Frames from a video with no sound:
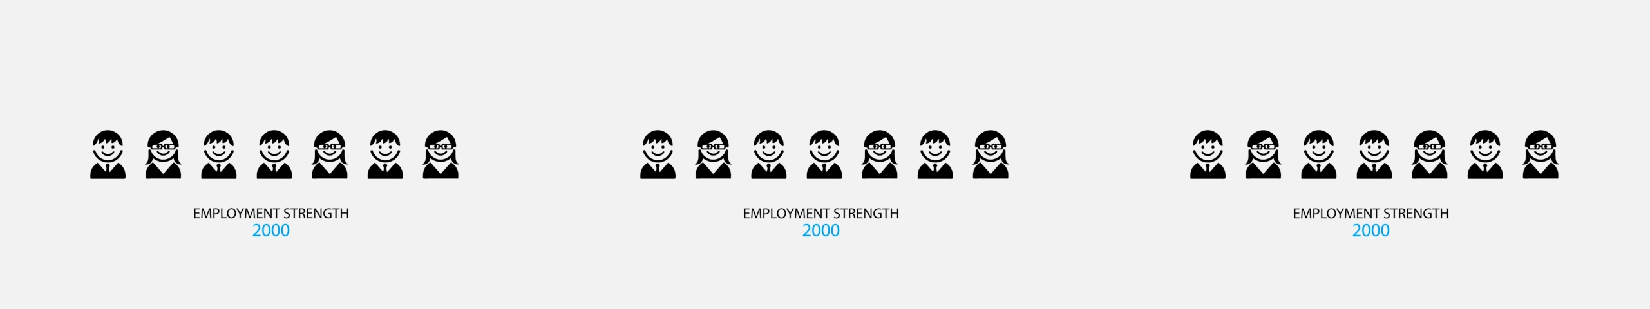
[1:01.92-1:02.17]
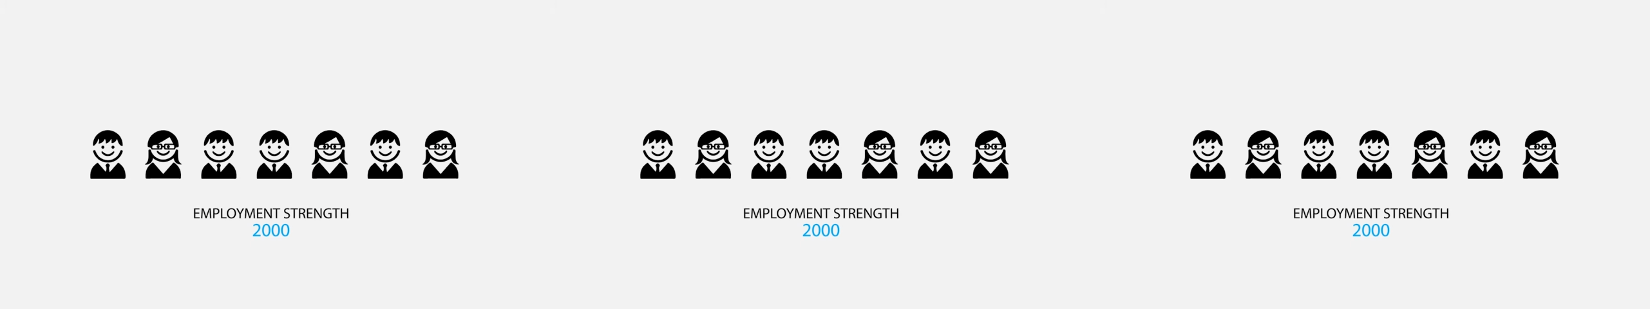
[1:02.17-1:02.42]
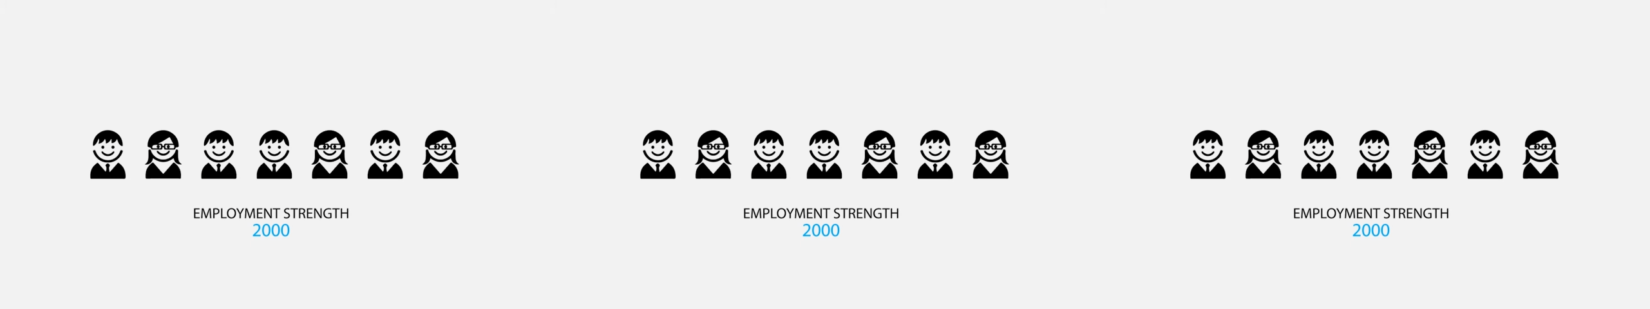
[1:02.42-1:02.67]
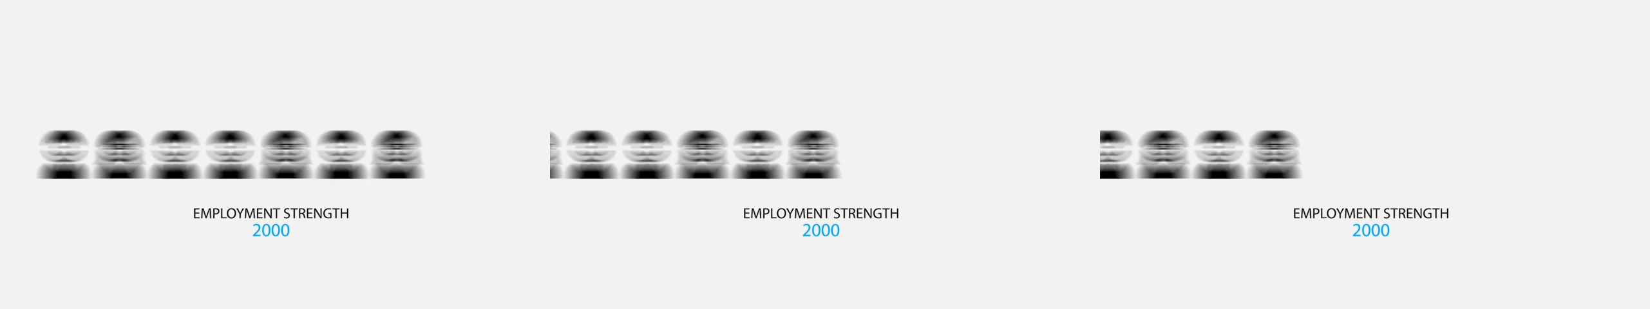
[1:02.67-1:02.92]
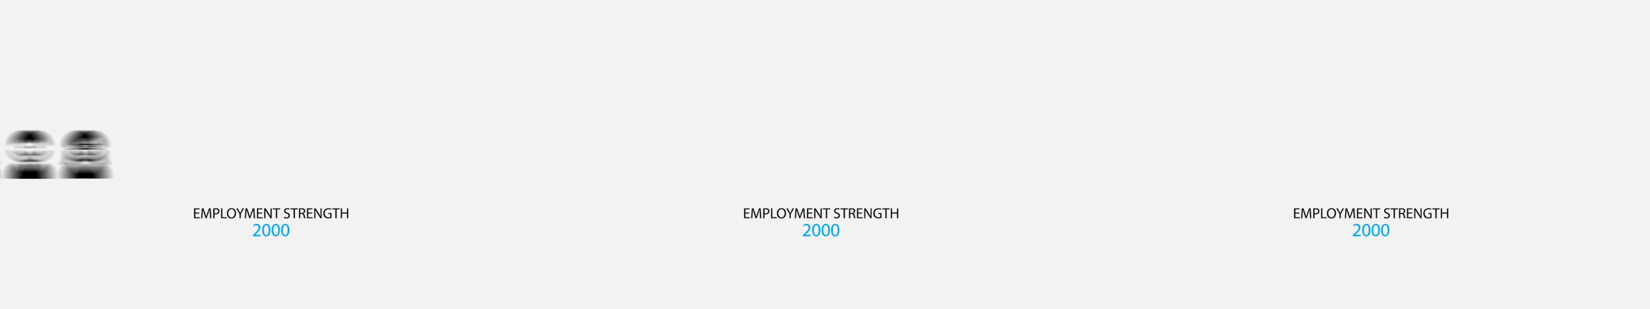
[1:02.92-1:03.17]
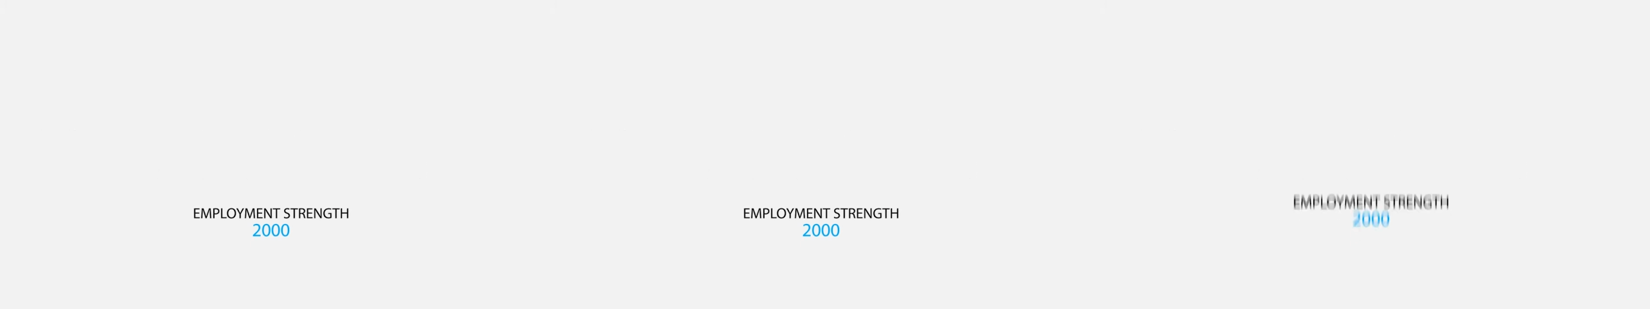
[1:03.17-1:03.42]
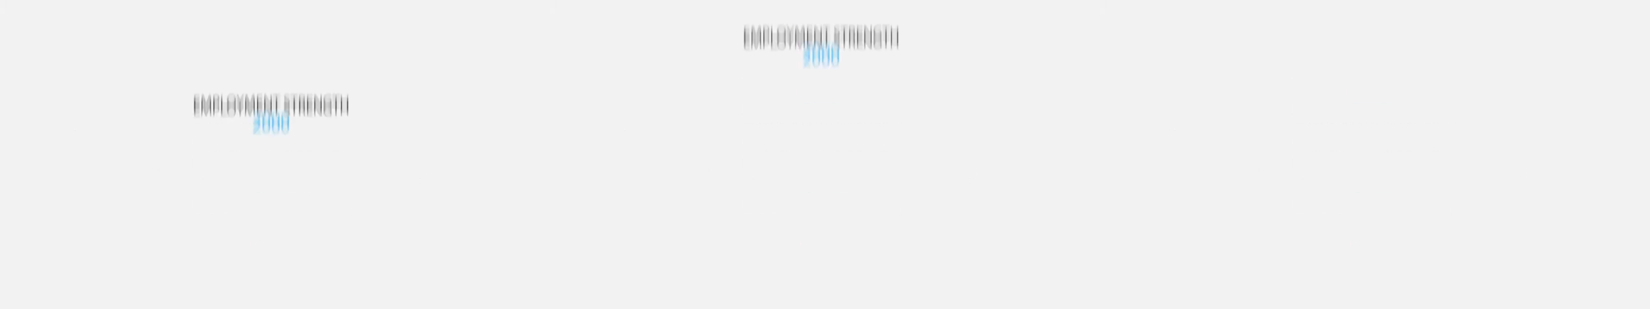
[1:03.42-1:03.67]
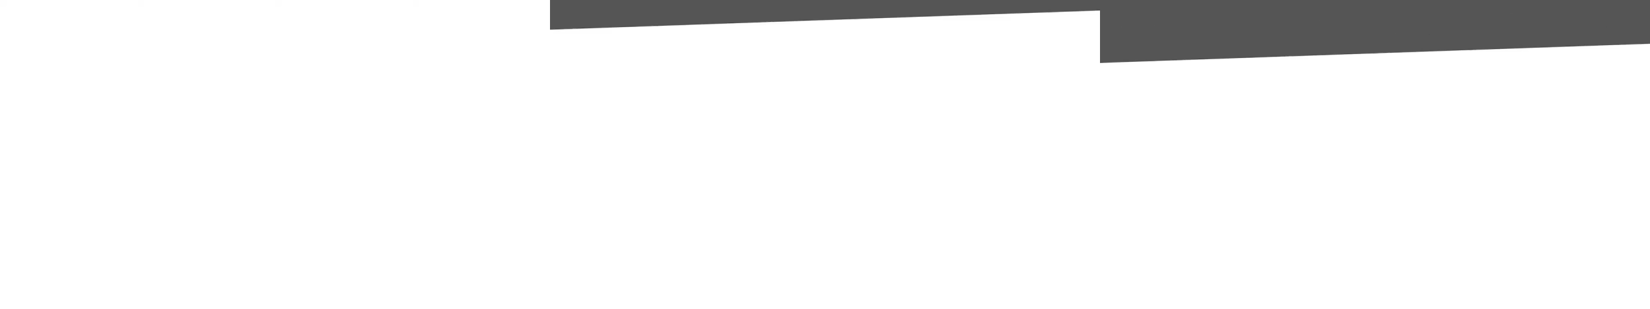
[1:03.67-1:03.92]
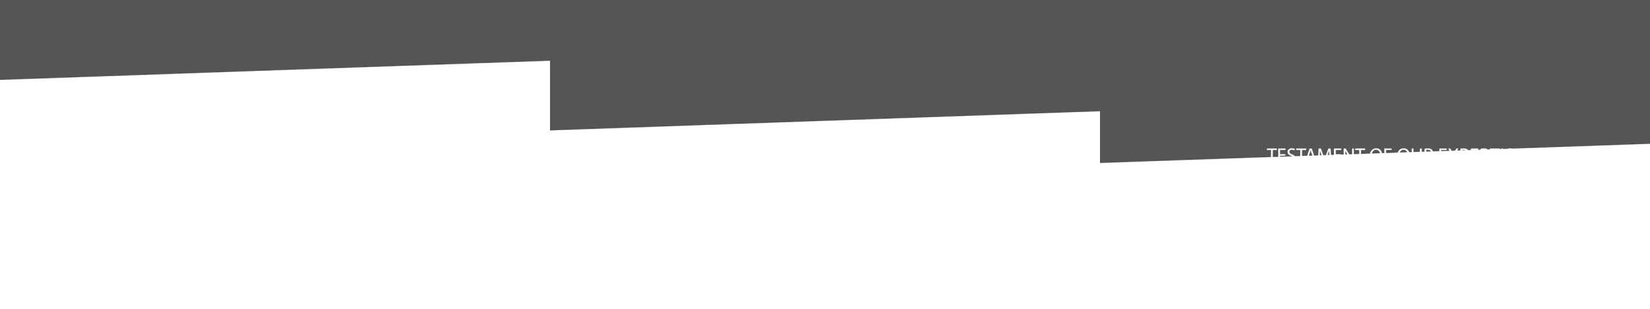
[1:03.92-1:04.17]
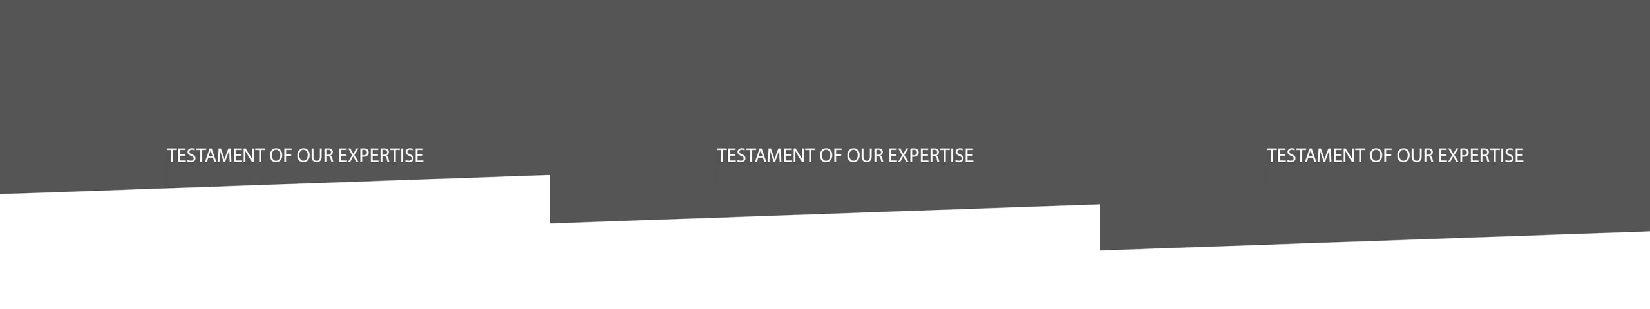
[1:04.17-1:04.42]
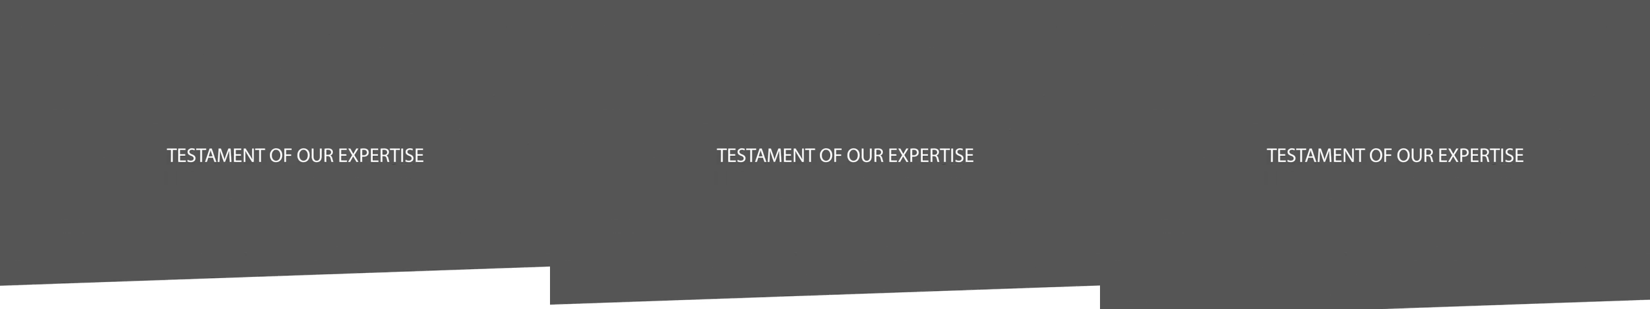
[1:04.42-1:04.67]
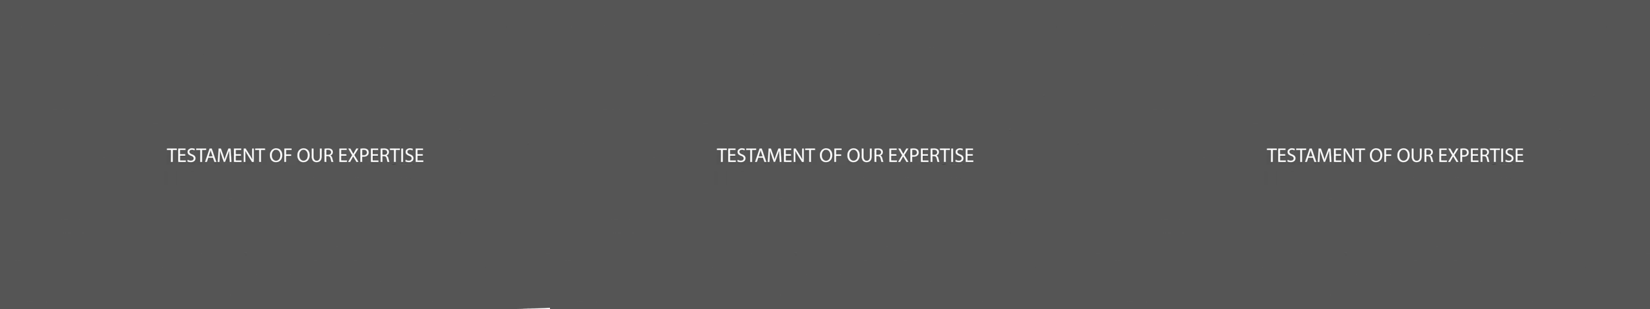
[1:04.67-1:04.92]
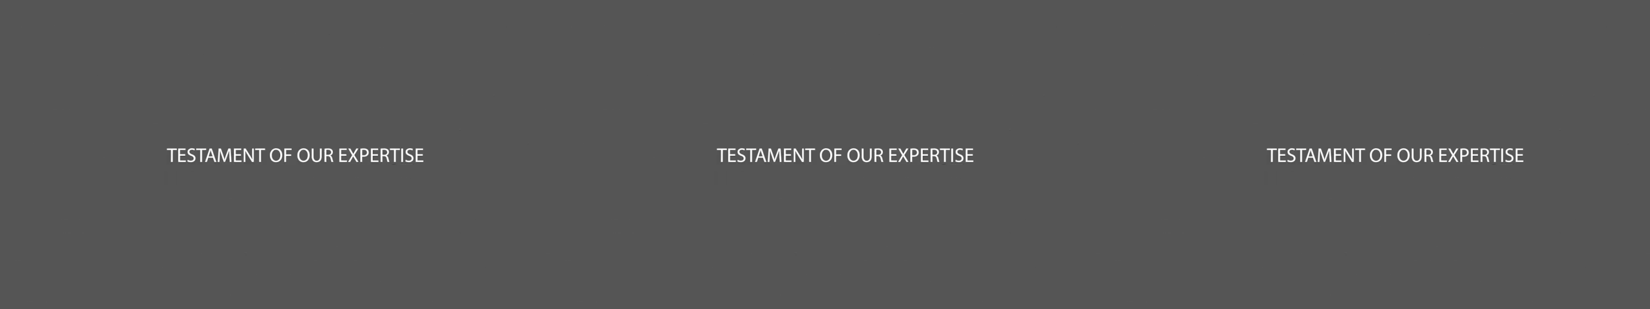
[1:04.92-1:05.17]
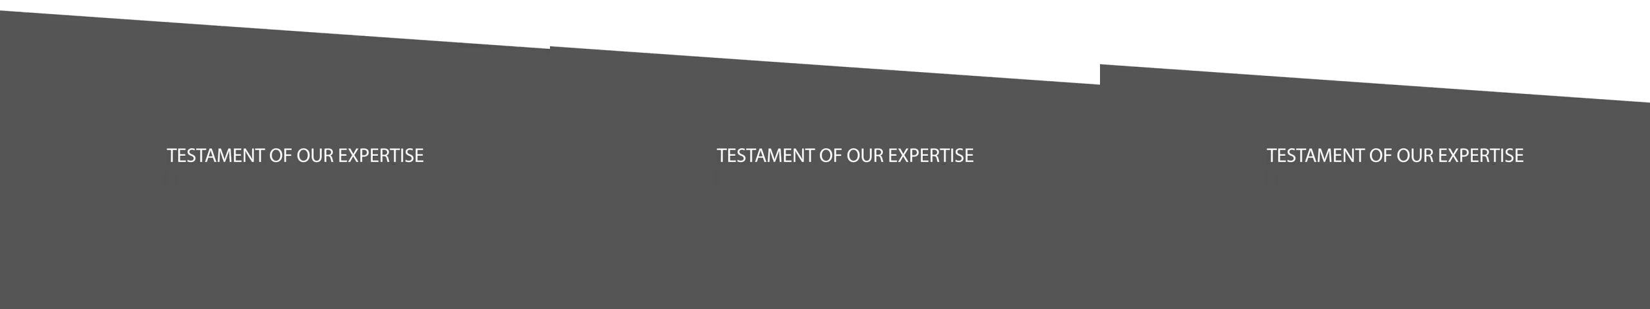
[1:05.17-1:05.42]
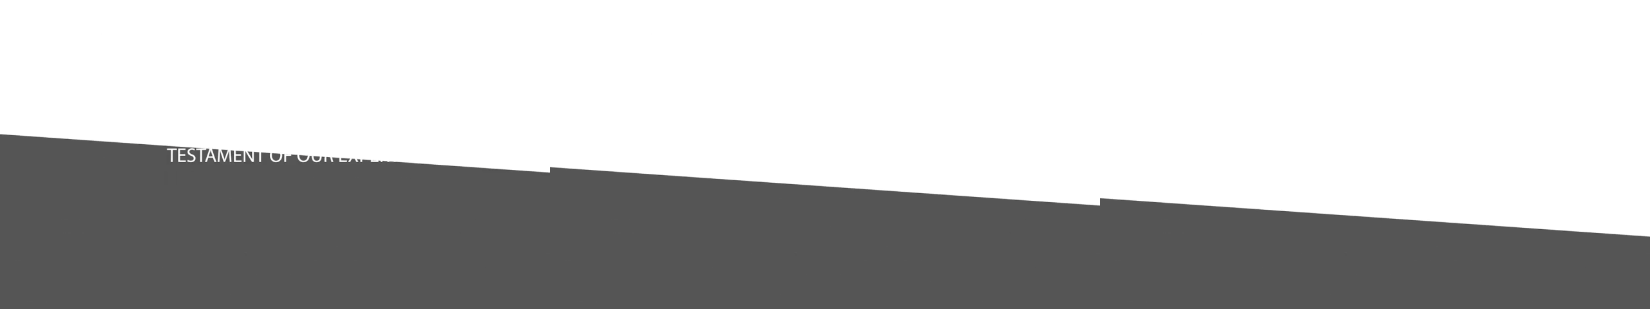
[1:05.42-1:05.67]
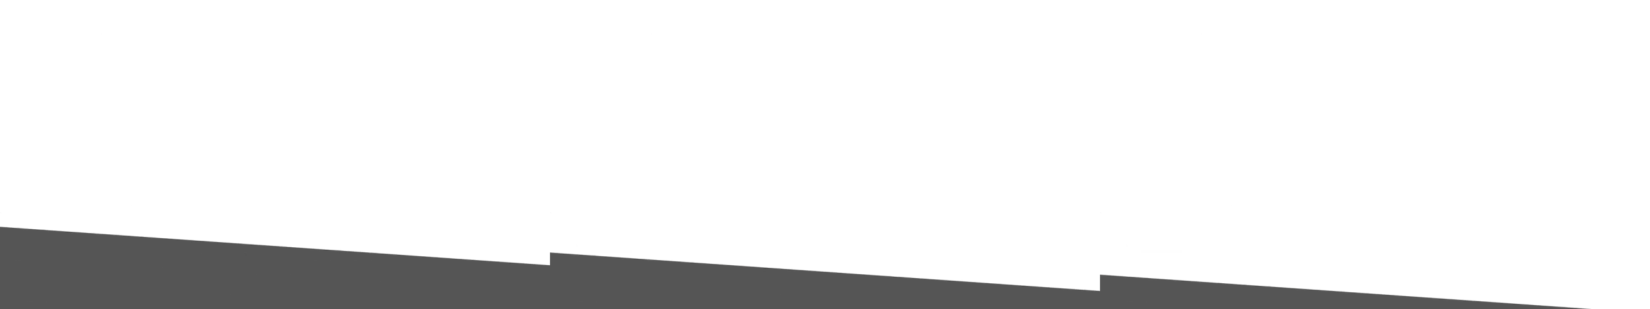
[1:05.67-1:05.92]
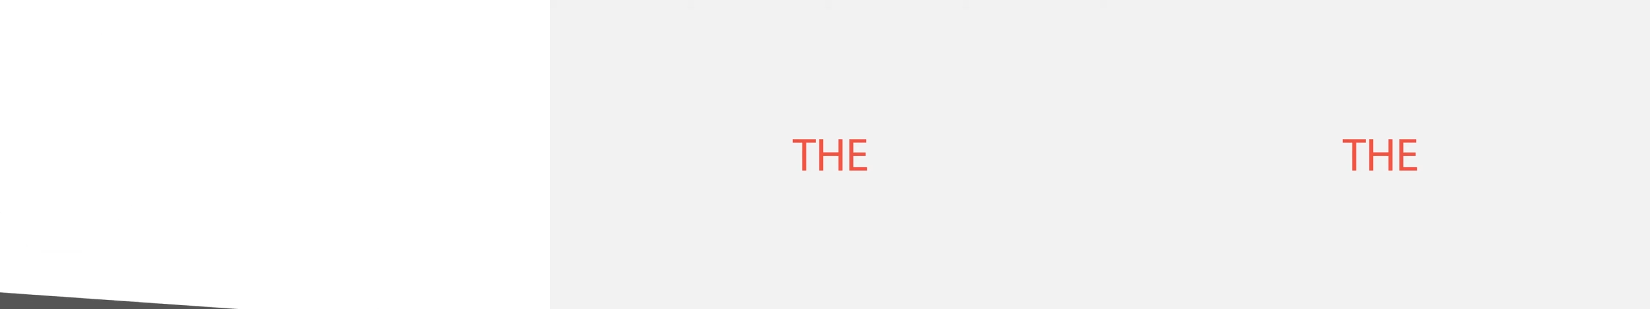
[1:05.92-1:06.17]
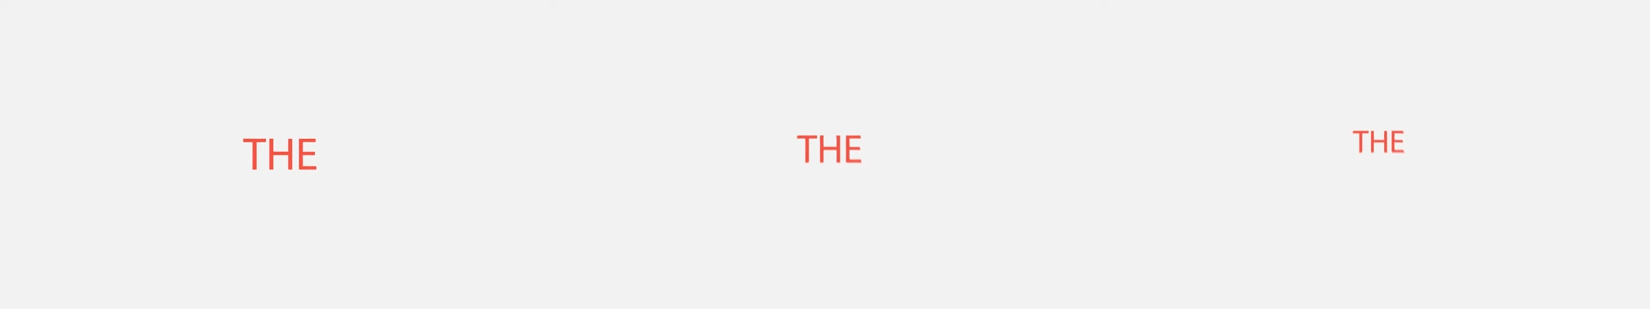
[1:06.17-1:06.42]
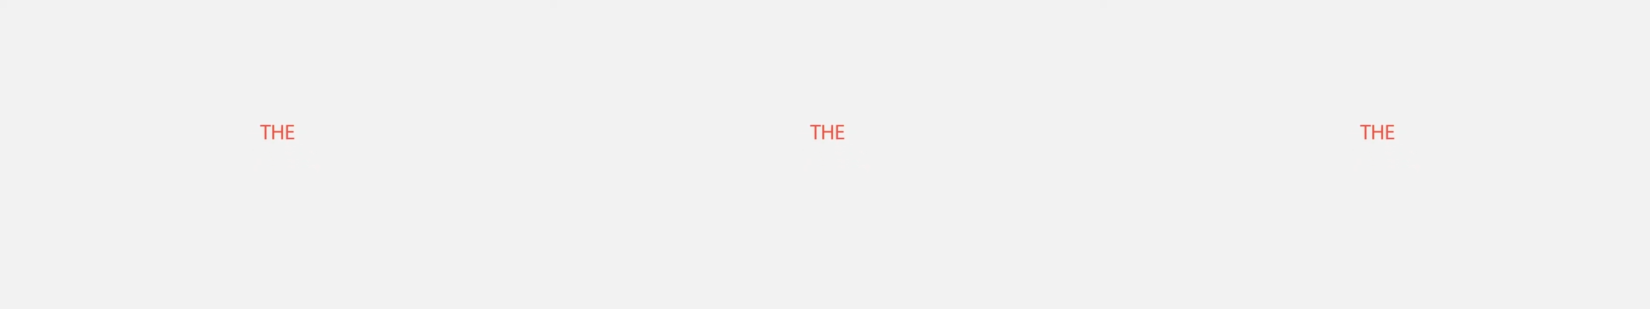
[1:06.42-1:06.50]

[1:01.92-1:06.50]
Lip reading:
Nobody's mouth can be seen.